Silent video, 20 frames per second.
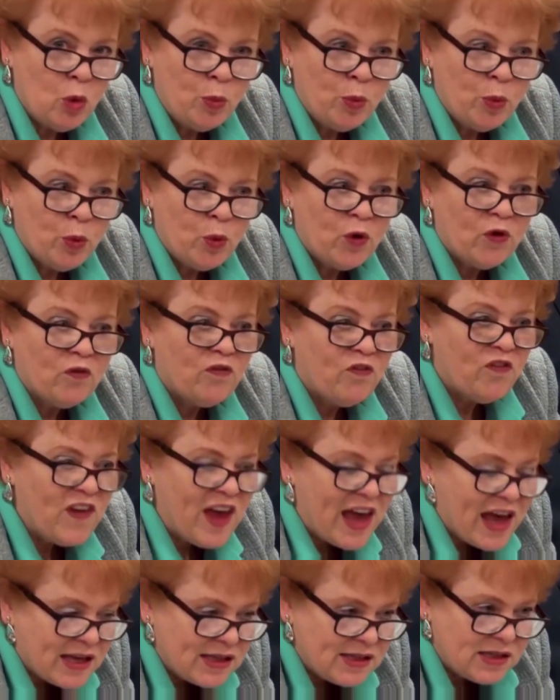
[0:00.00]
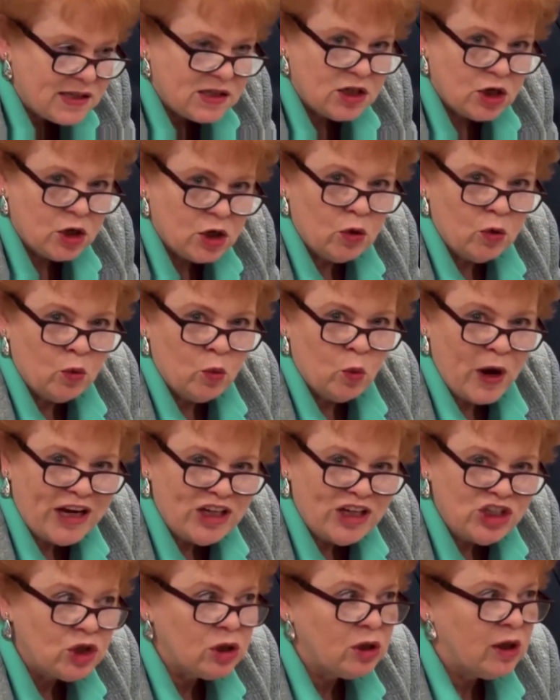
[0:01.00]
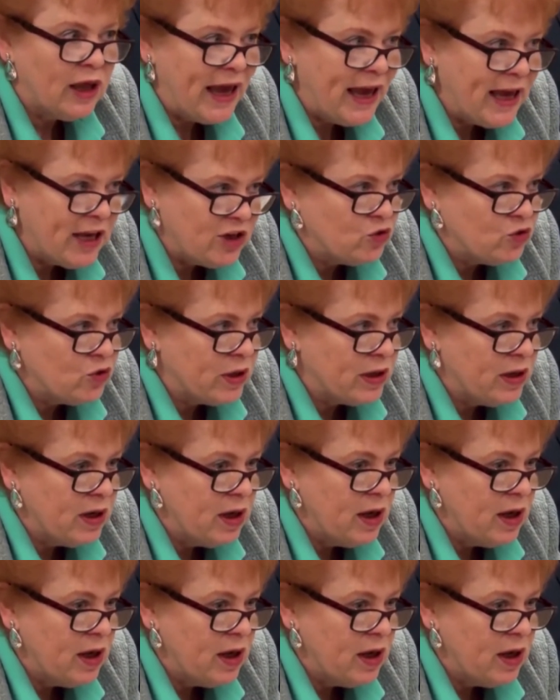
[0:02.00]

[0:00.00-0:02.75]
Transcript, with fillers: so professed racial hatred